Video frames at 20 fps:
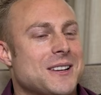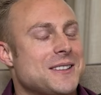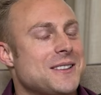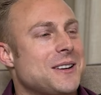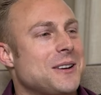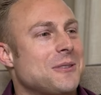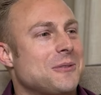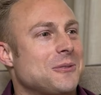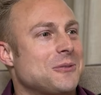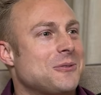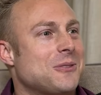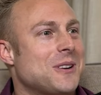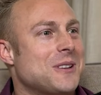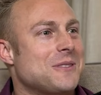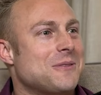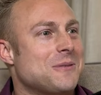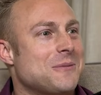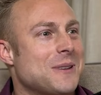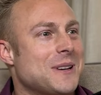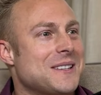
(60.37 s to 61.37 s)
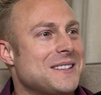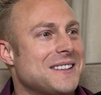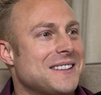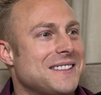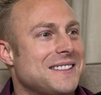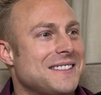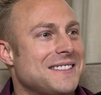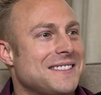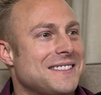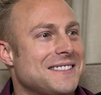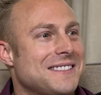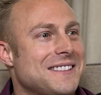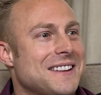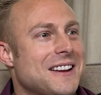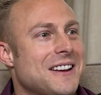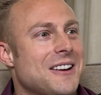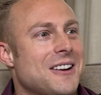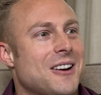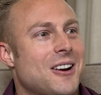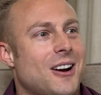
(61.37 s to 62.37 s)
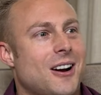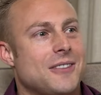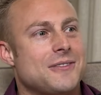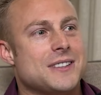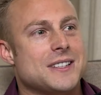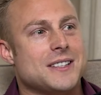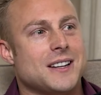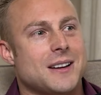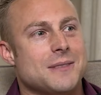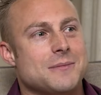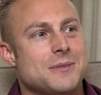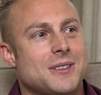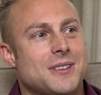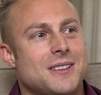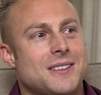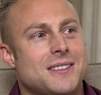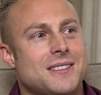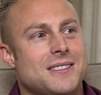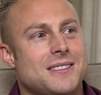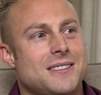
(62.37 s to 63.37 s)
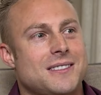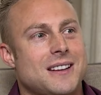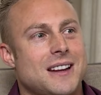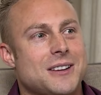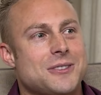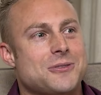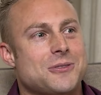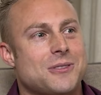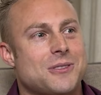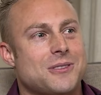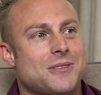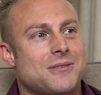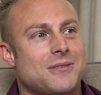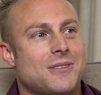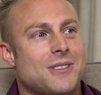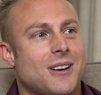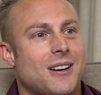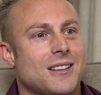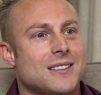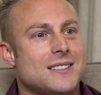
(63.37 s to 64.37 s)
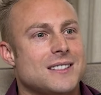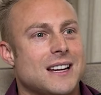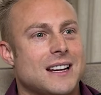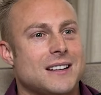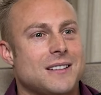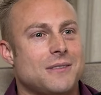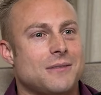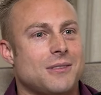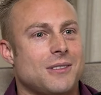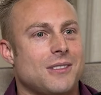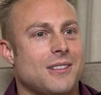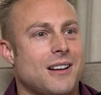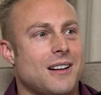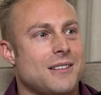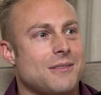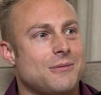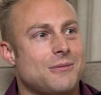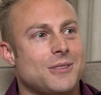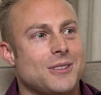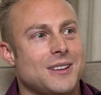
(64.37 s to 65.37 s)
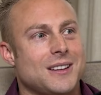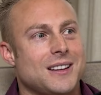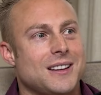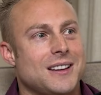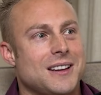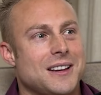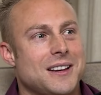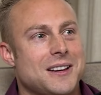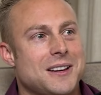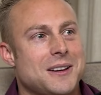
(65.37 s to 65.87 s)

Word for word: doesn't equal transformation. Oftentimes the nature of content of a lot of really